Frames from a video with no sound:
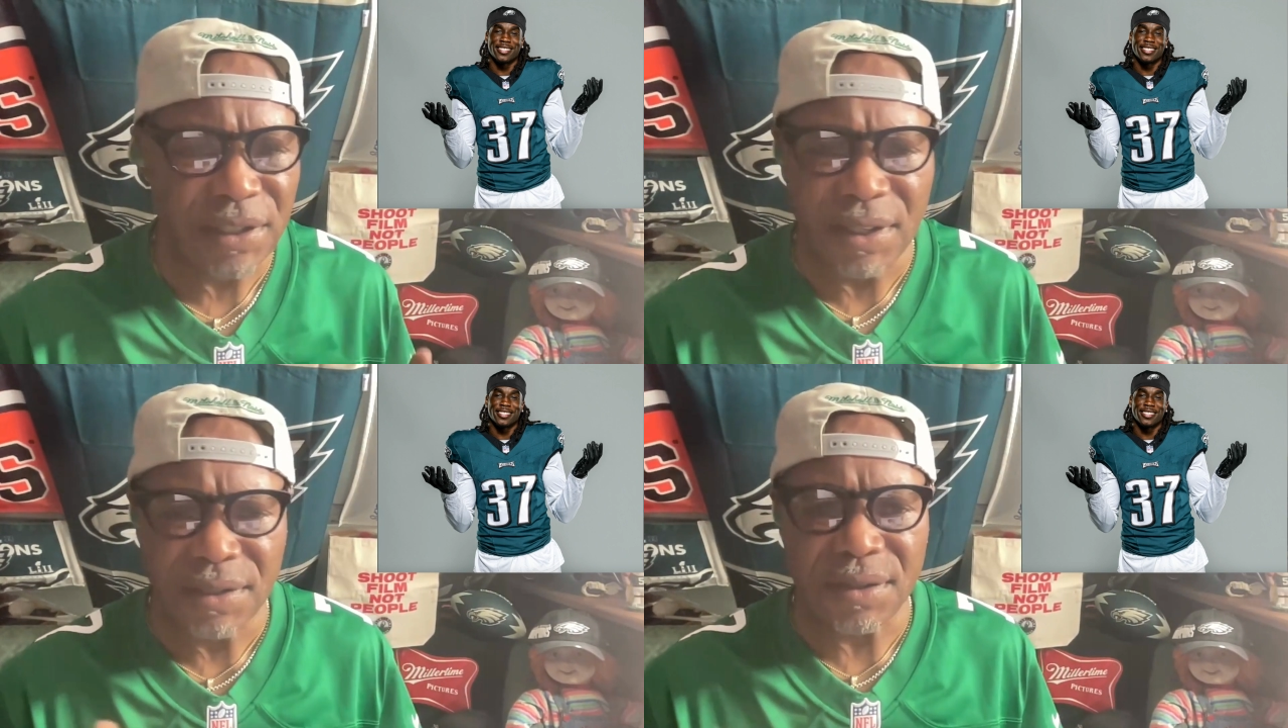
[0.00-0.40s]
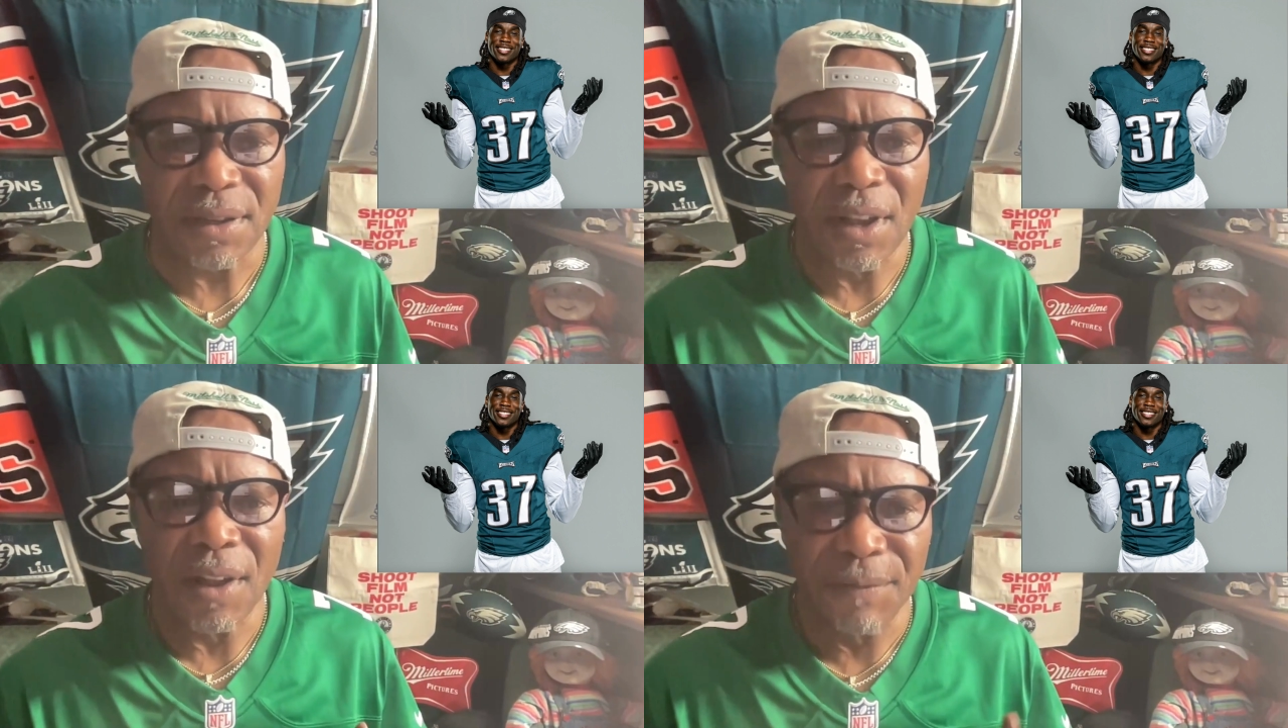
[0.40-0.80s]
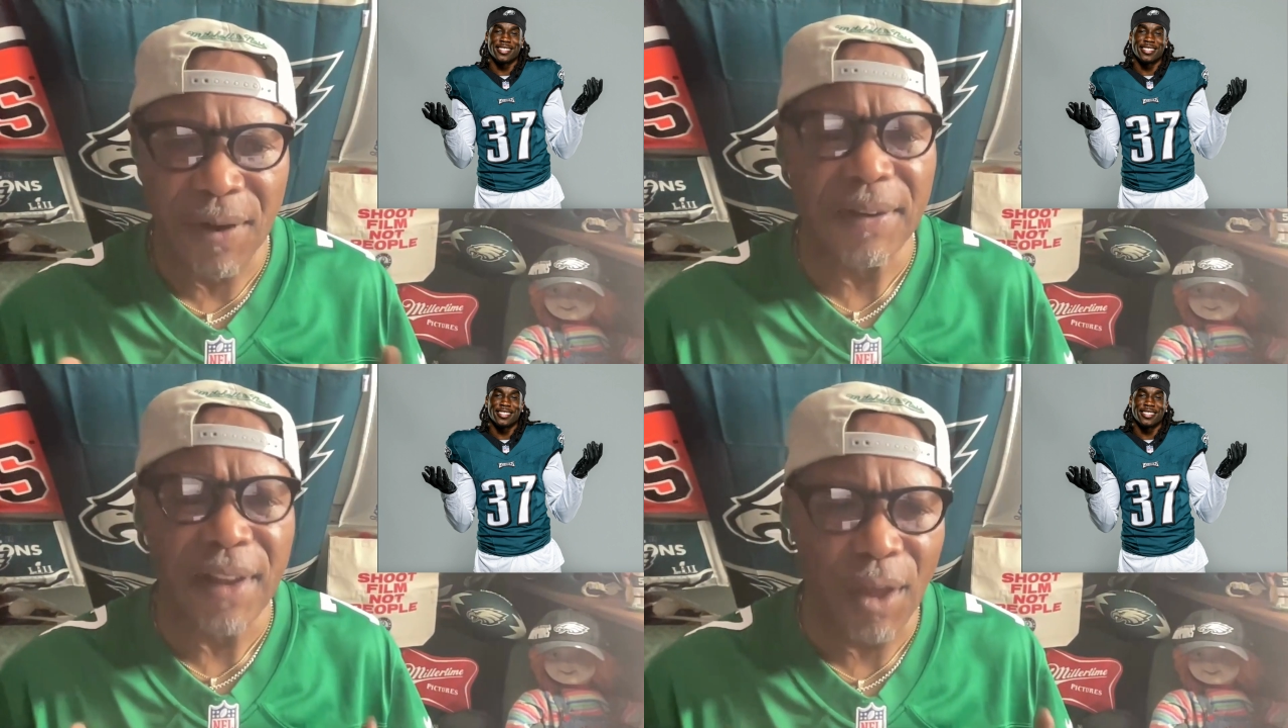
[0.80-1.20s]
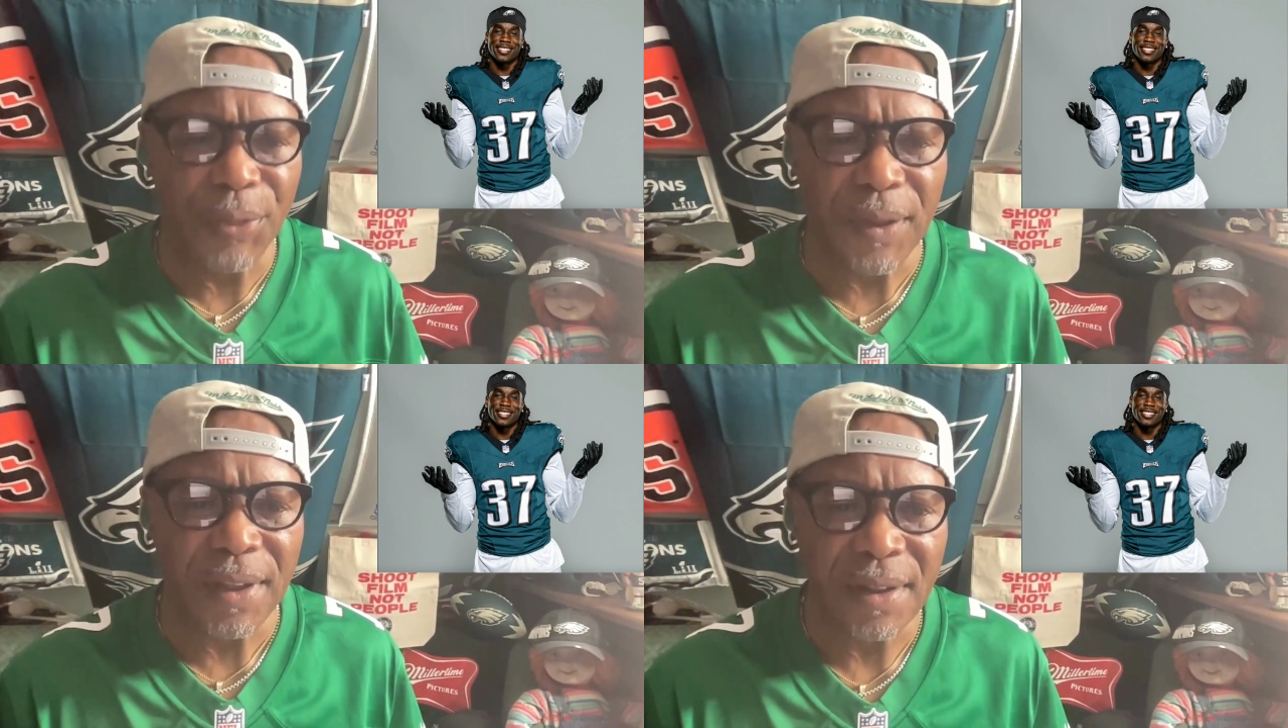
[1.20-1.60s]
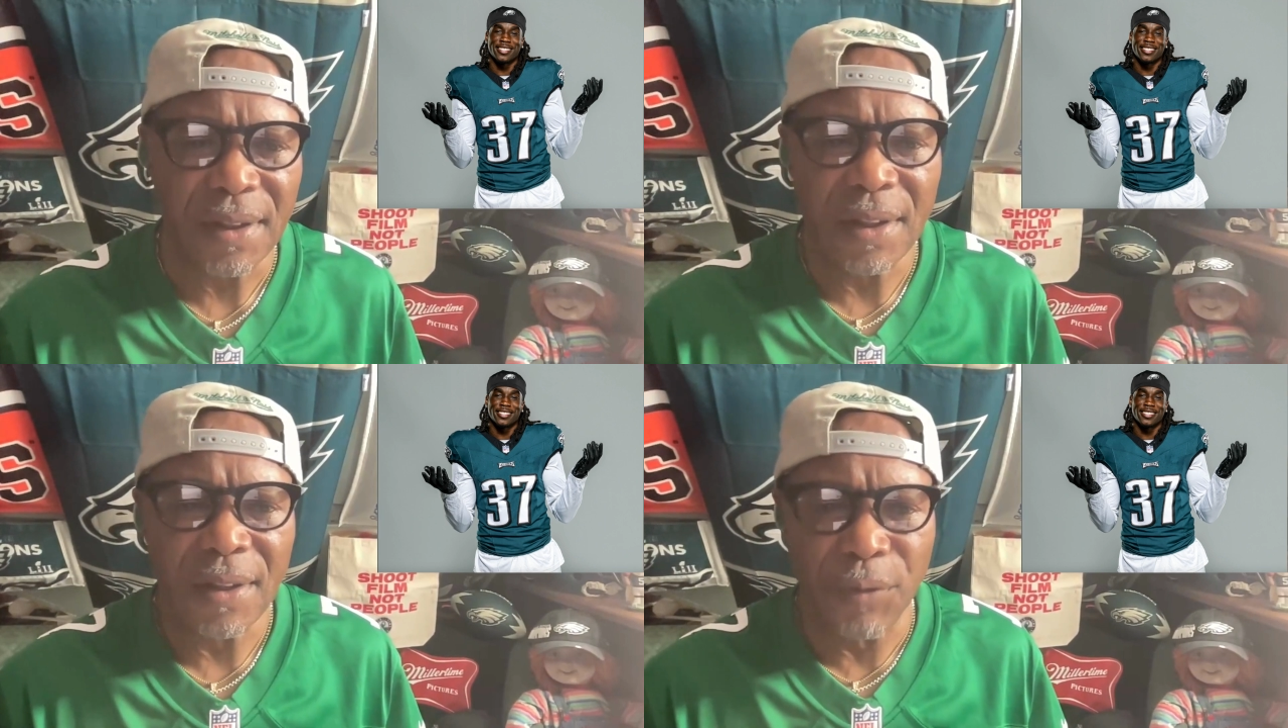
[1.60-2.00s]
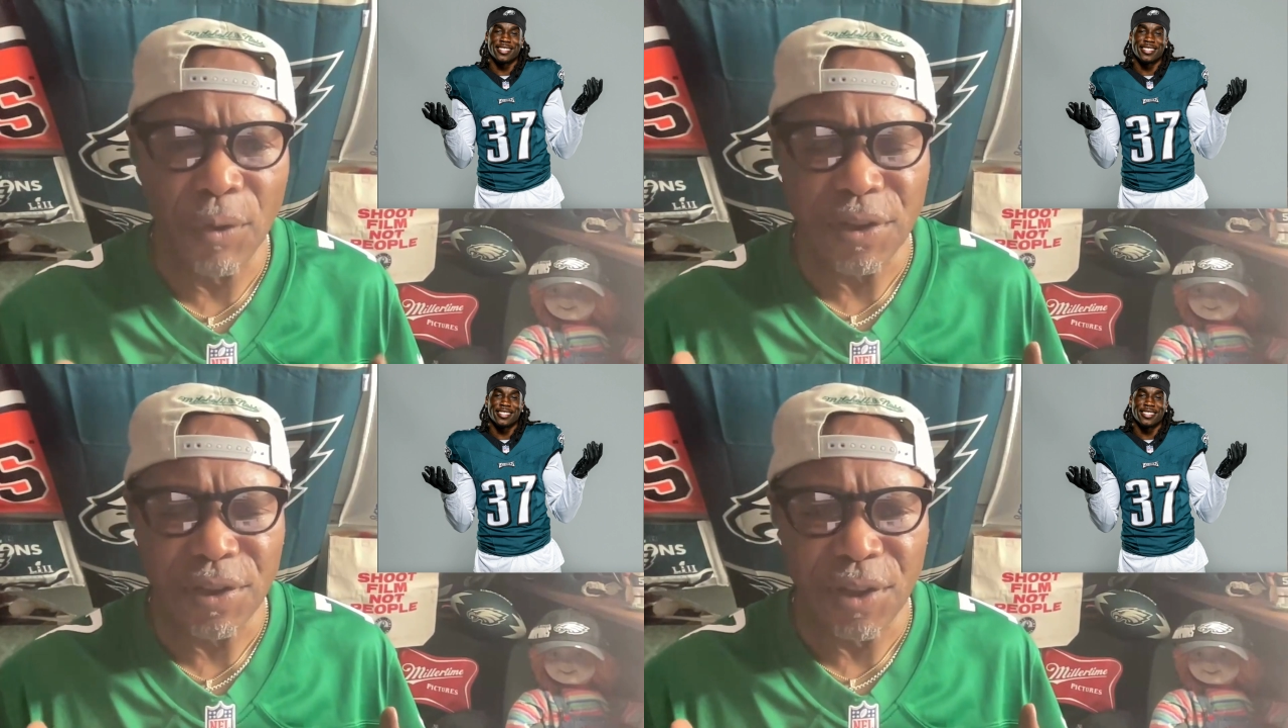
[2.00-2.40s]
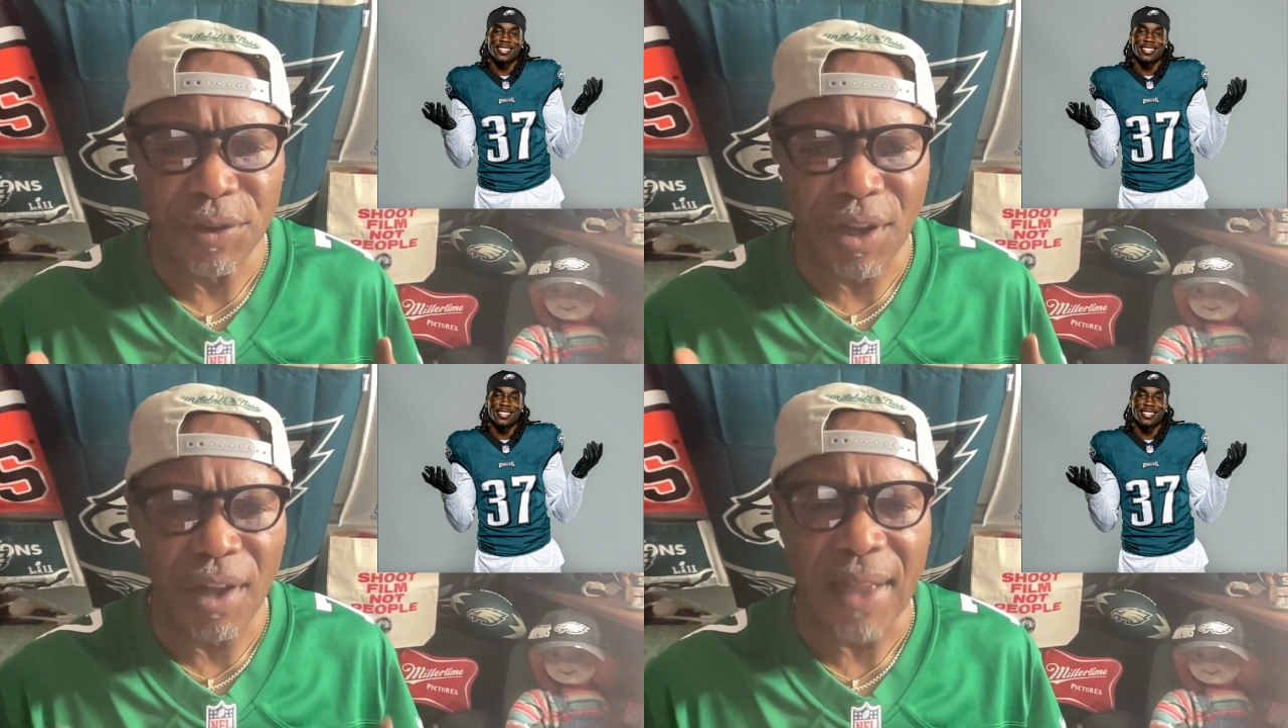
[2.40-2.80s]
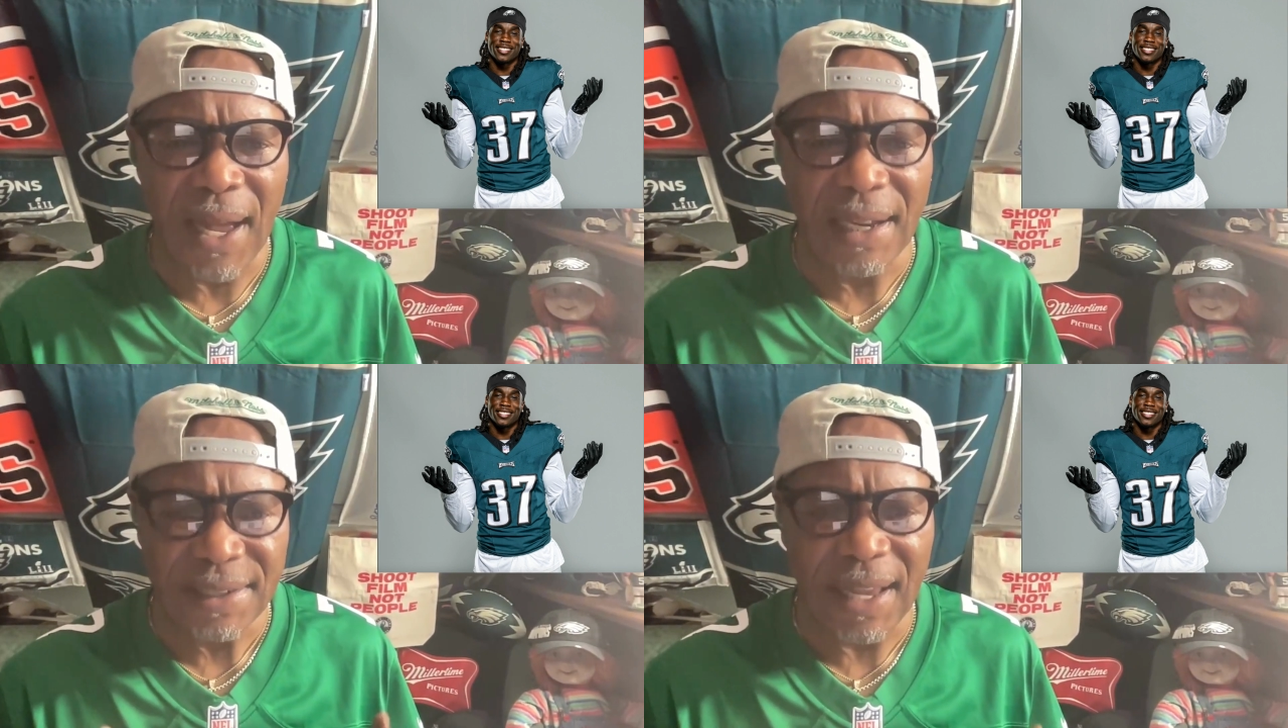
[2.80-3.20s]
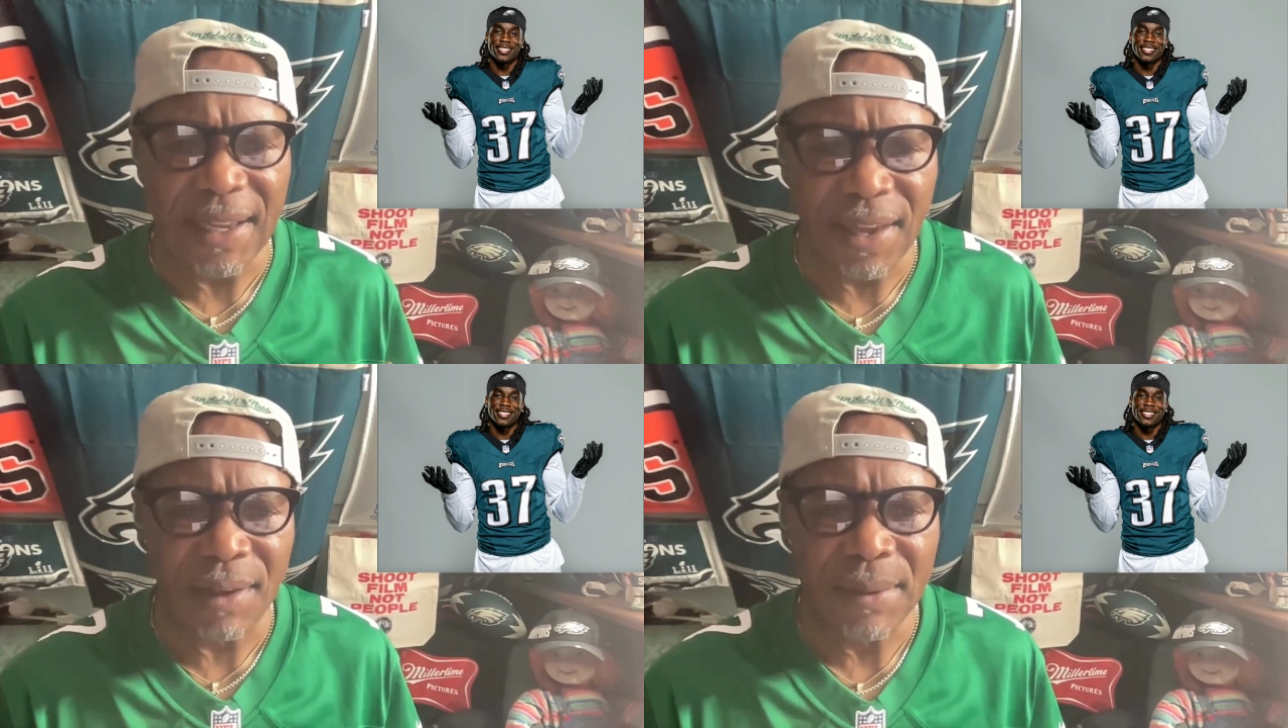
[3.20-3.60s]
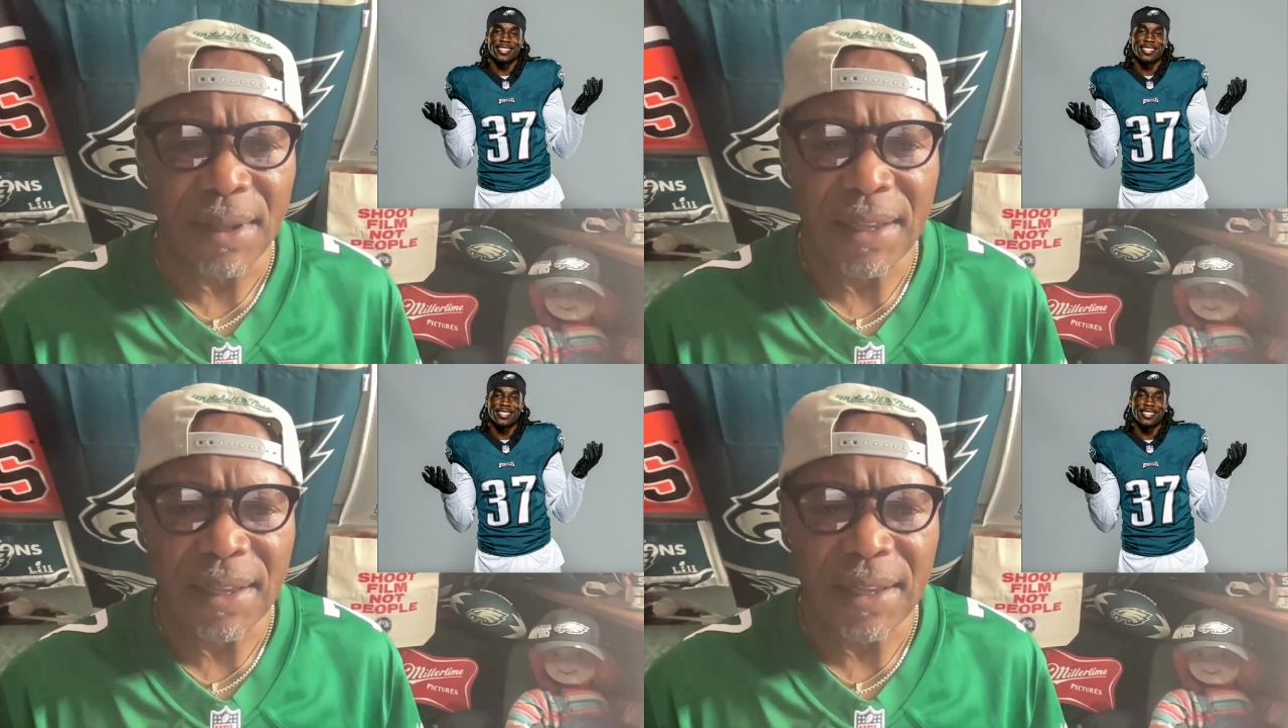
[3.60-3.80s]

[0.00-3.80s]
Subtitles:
is very healthy for the young guys like him.